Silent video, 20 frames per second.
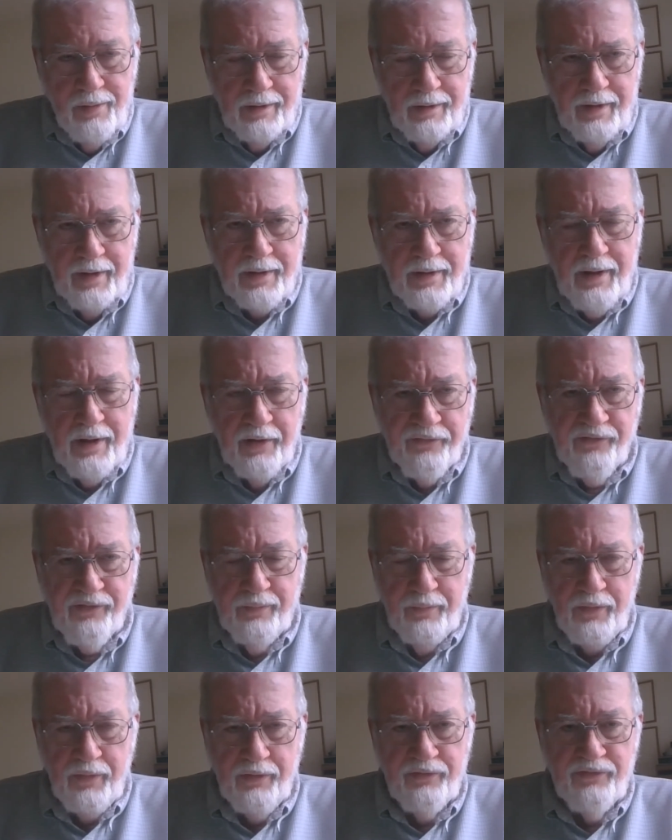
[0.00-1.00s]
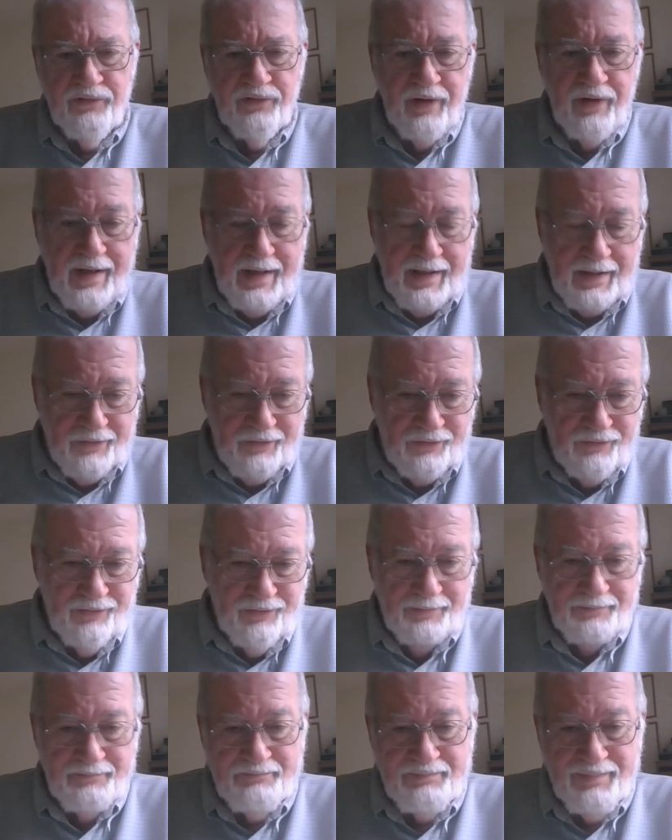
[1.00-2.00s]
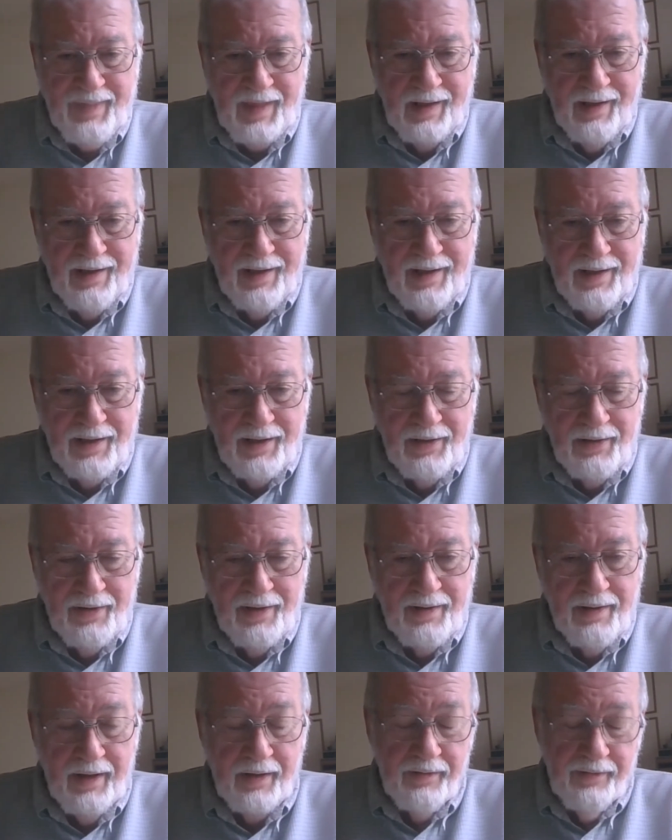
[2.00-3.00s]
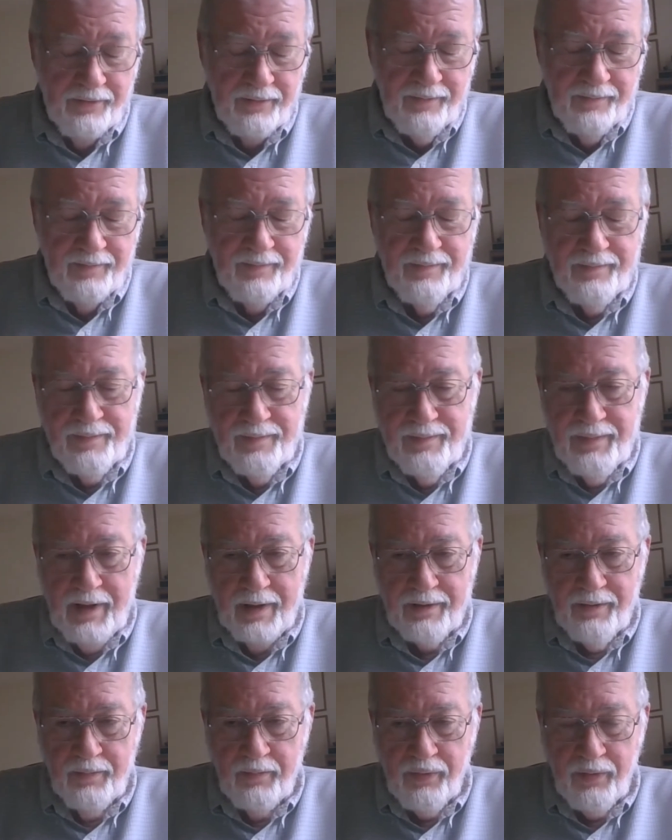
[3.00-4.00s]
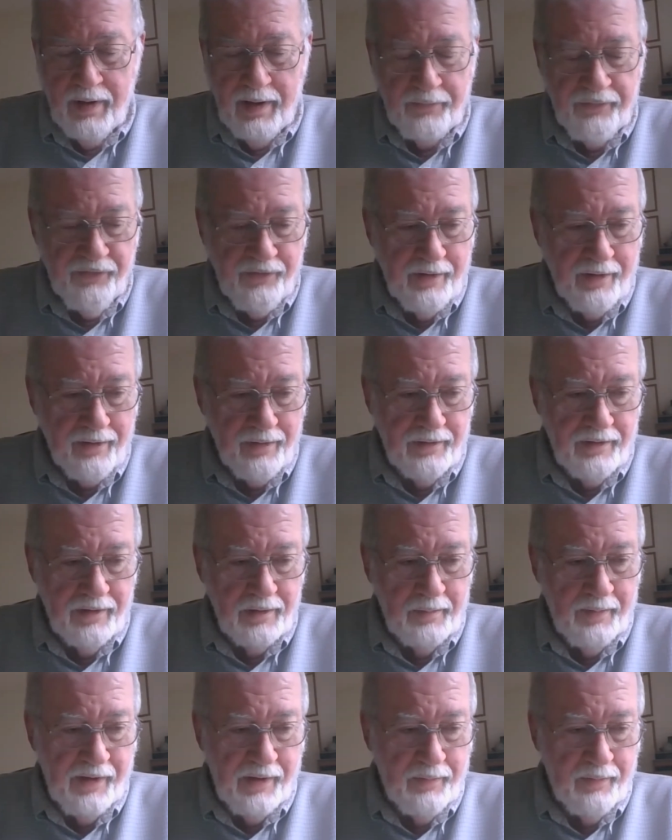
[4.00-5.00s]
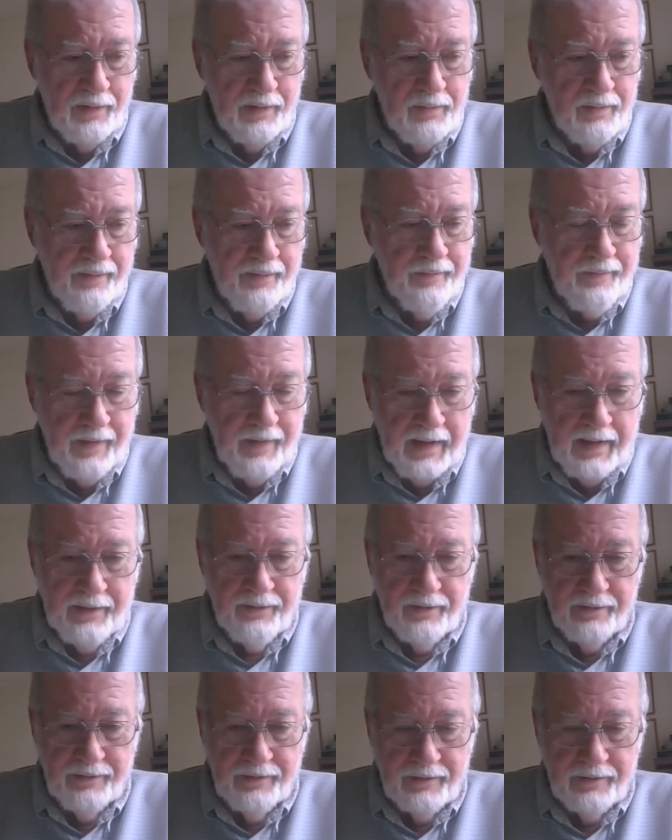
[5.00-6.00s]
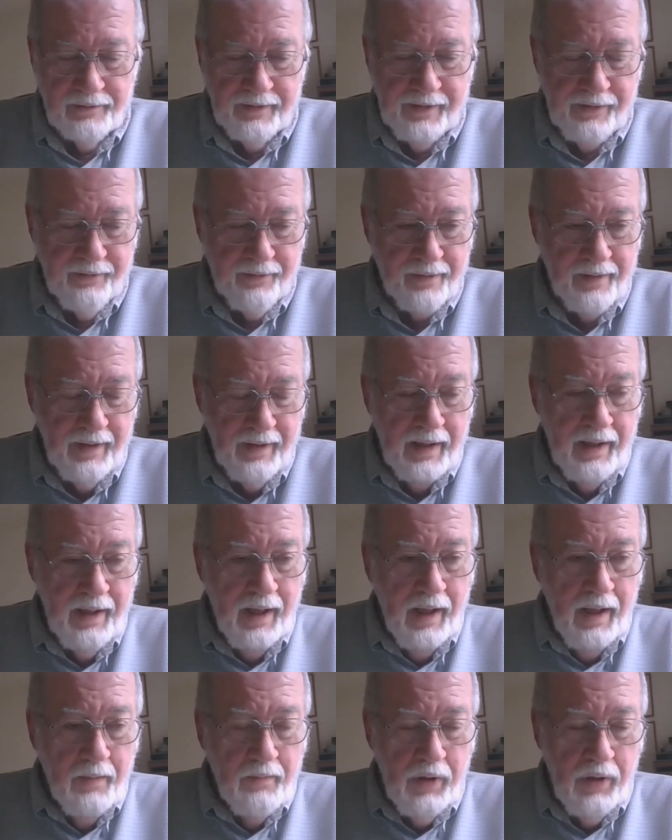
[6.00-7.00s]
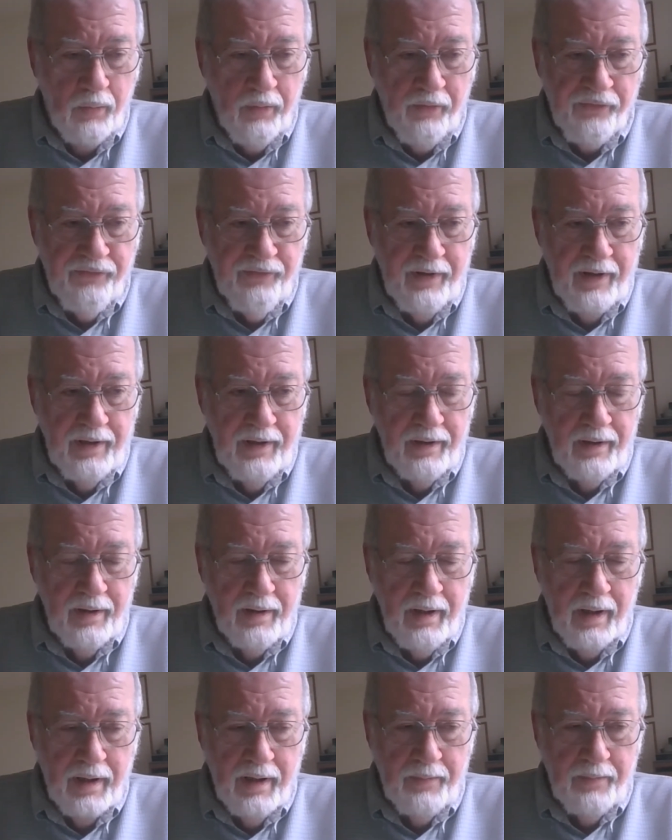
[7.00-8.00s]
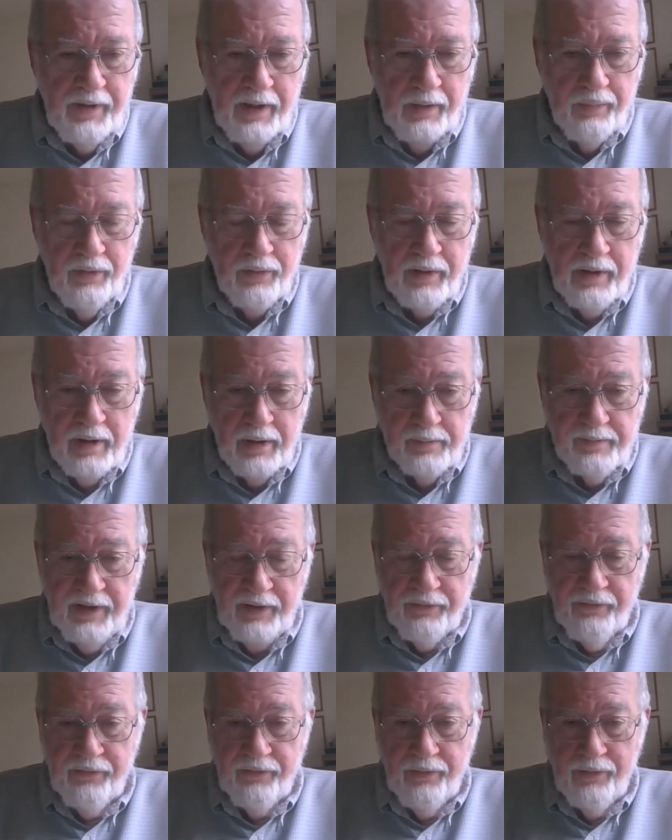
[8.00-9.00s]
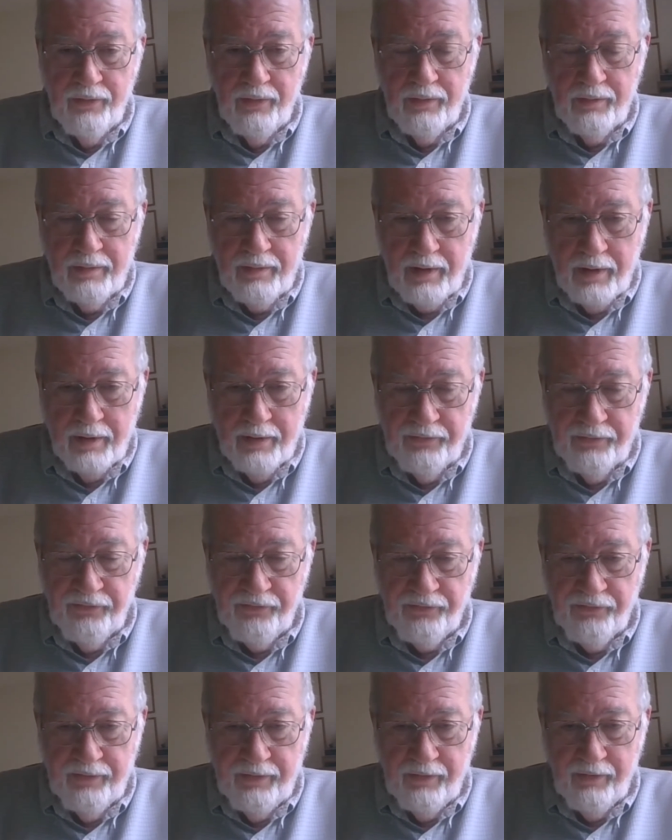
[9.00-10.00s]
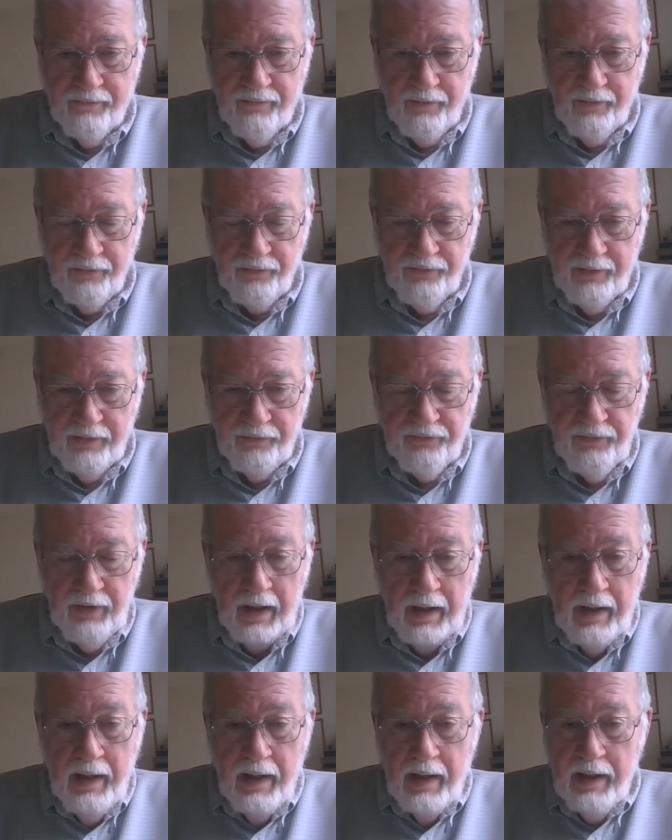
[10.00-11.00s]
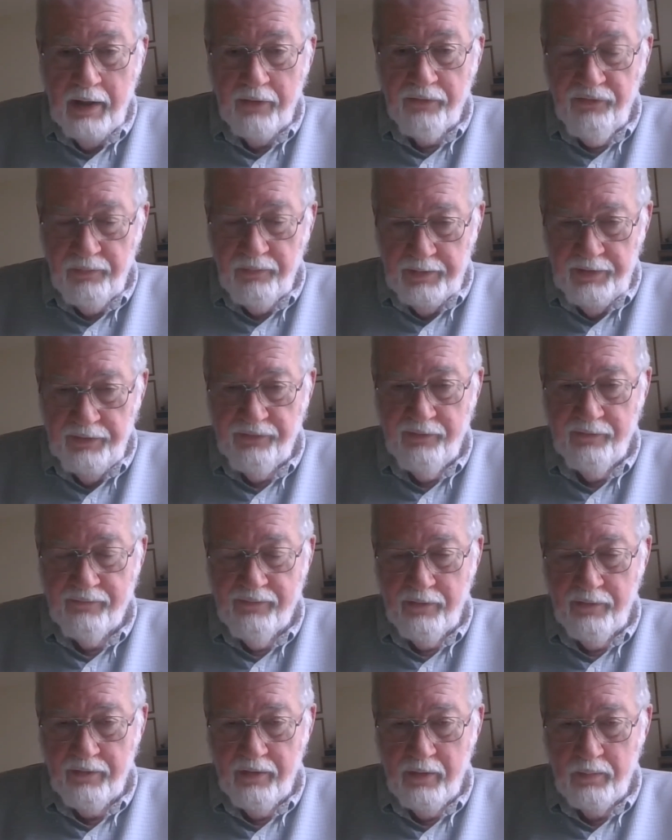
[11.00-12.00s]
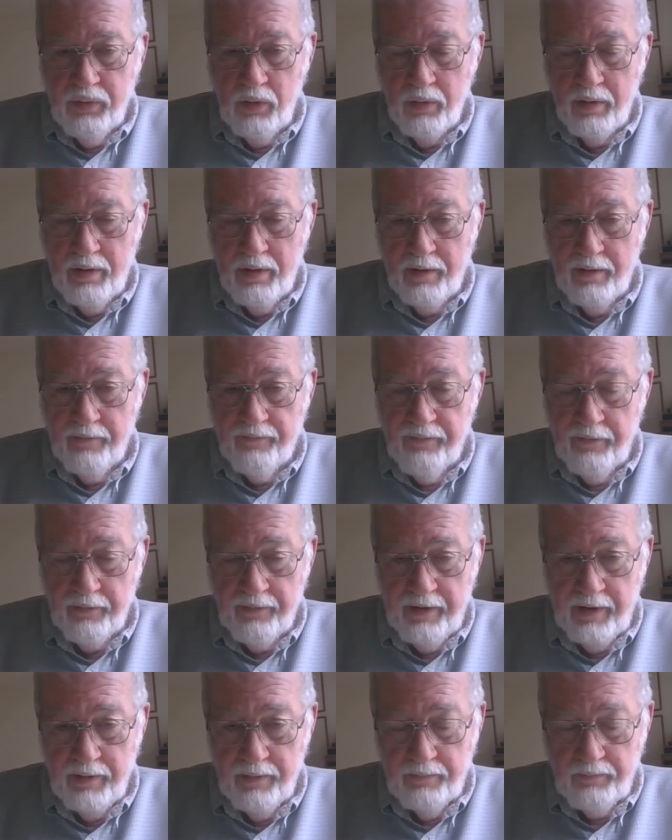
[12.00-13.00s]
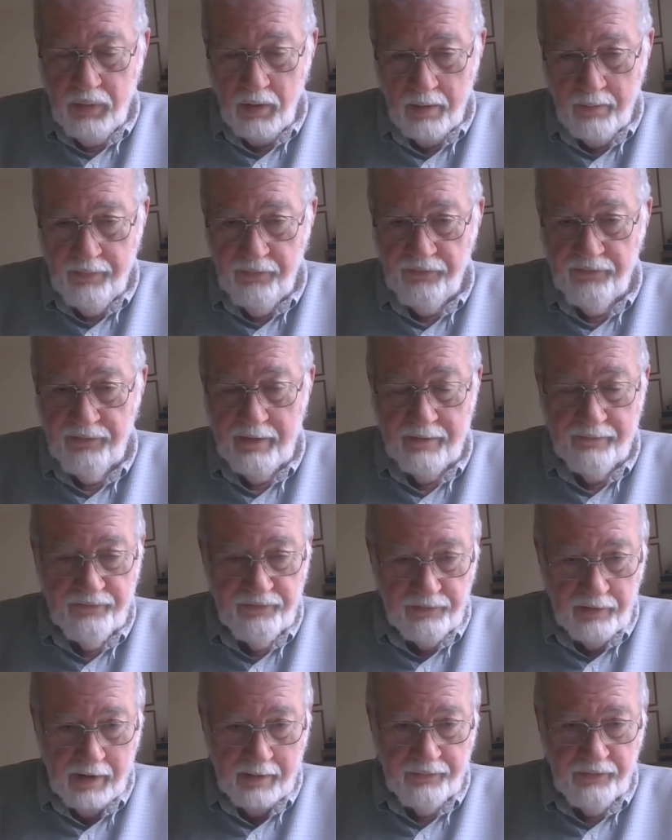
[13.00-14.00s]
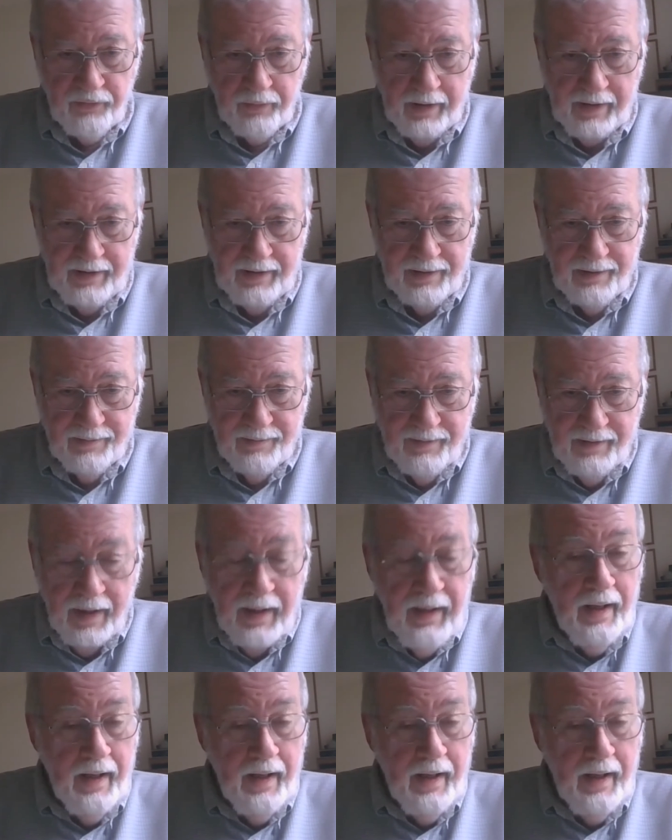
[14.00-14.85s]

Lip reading: well, a customer change, and I can perhaps talk a little bit about that a little later. But we're seeing people coming to colleges and universities explicit for the purpose of job training,